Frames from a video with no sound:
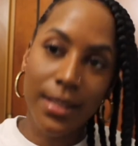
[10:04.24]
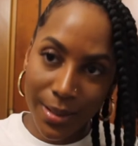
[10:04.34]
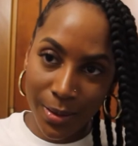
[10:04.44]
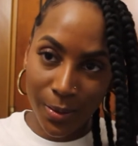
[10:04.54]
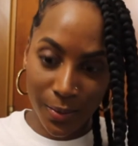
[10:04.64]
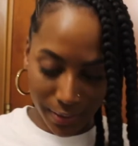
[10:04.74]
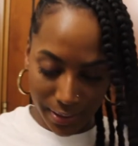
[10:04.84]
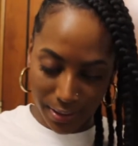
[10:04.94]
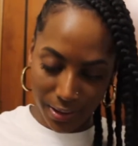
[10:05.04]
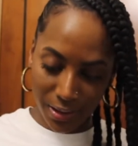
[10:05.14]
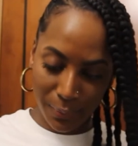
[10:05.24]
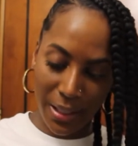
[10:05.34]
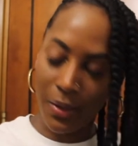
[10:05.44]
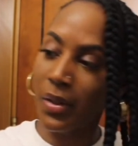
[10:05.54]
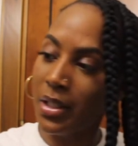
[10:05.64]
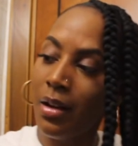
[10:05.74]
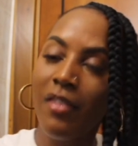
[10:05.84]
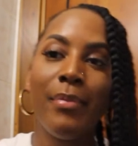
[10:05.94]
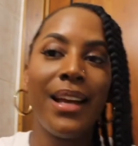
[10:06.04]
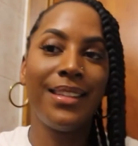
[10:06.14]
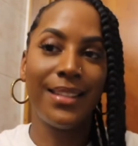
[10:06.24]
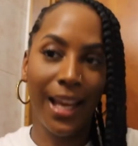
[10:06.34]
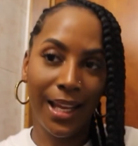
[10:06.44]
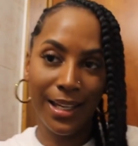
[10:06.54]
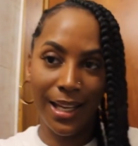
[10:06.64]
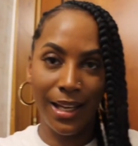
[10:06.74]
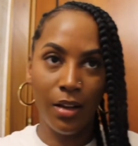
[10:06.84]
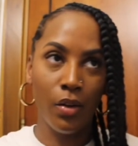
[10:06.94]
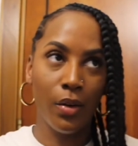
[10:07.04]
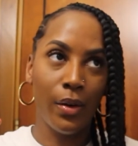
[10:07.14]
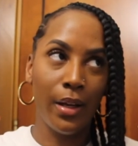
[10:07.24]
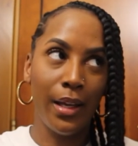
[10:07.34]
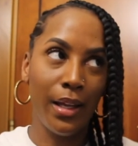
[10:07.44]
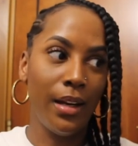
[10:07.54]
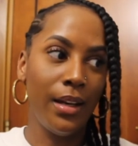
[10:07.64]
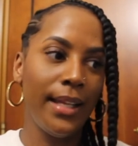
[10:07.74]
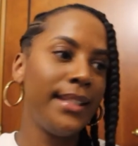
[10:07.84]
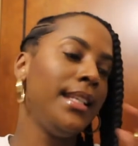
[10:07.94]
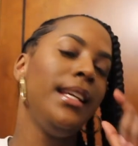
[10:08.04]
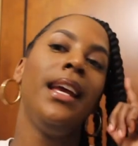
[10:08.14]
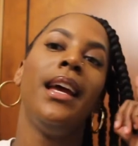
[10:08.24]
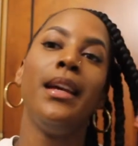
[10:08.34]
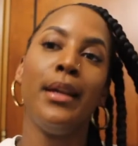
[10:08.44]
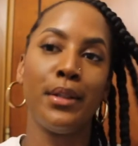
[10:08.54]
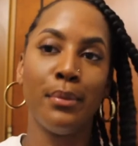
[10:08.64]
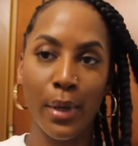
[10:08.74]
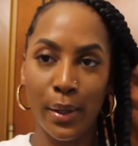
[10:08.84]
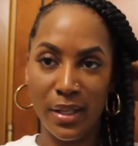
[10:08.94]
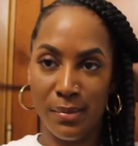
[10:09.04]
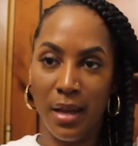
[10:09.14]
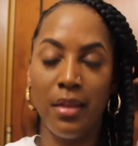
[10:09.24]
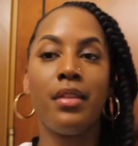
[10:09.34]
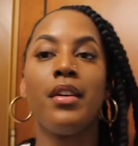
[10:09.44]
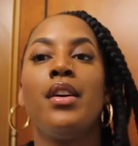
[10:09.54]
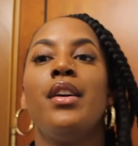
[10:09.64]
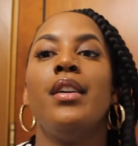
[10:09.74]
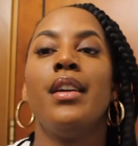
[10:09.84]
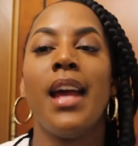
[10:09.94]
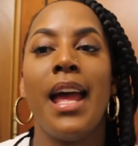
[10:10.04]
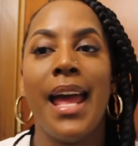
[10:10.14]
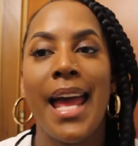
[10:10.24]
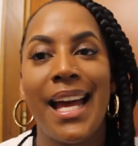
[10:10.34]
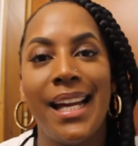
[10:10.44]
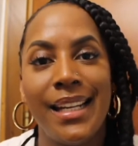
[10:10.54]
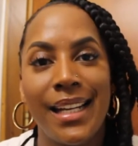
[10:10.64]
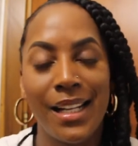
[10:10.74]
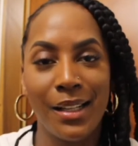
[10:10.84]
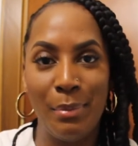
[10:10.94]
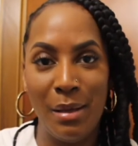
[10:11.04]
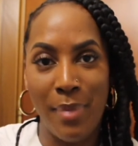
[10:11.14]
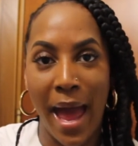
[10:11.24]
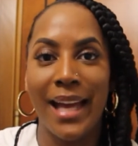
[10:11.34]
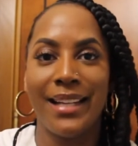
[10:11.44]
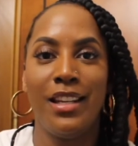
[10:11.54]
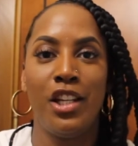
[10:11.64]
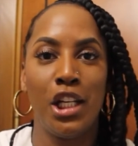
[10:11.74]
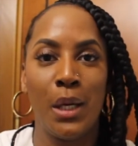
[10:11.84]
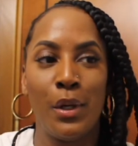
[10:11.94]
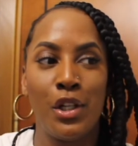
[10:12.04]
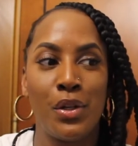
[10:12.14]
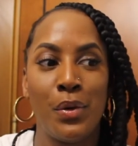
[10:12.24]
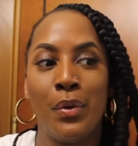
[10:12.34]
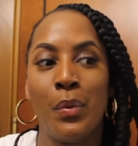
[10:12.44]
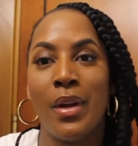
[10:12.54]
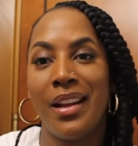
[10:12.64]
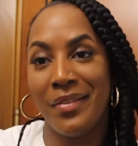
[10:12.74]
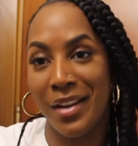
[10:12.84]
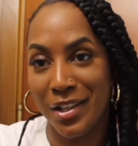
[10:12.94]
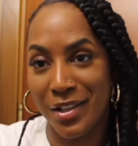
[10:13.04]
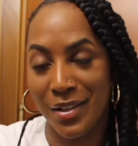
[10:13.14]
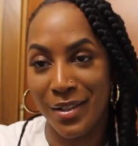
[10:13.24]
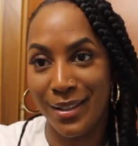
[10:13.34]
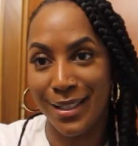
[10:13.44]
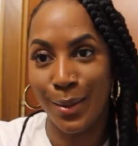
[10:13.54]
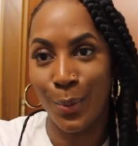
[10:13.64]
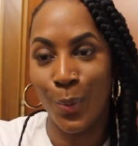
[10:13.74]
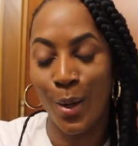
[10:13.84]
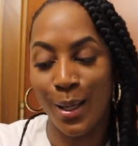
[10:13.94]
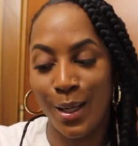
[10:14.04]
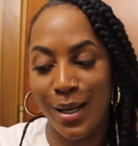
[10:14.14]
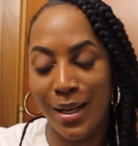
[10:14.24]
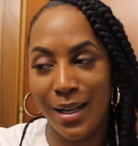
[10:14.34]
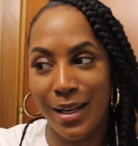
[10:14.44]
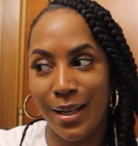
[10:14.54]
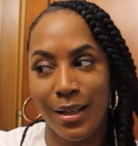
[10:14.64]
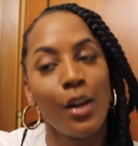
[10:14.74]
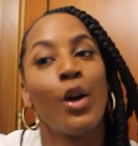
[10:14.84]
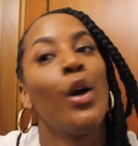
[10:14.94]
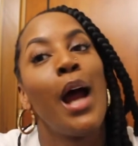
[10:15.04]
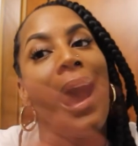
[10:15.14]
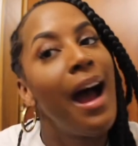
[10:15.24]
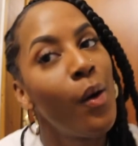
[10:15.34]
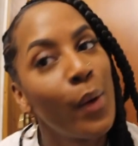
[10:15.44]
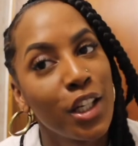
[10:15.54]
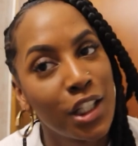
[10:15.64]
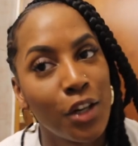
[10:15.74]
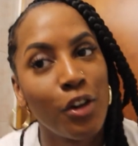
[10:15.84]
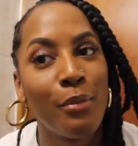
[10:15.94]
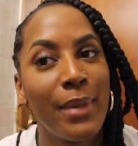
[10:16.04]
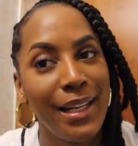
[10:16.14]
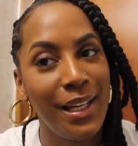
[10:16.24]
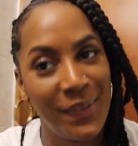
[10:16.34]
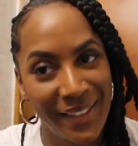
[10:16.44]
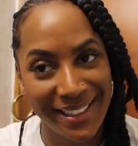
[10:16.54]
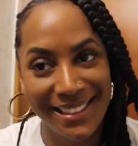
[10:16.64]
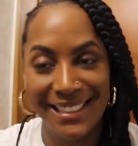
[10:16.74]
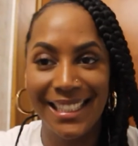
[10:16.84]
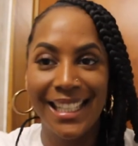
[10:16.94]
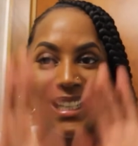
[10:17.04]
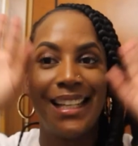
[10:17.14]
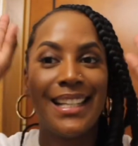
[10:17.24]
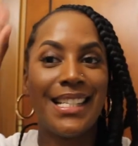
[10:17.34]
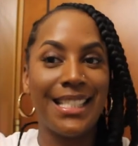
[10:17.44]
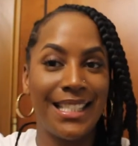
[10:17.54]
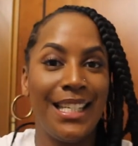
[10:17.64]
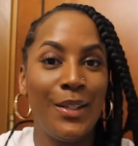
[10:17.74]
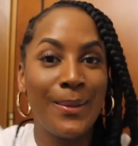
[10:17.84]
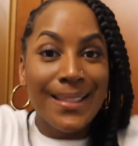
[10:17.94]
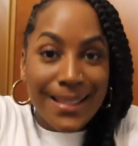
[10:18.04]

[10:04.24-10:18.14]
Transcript: So this is just me closing off my second day in Italy. Tomorrow is my third, and I'll be back to share with you what adventures and what, or how in general, my day went. I'll see you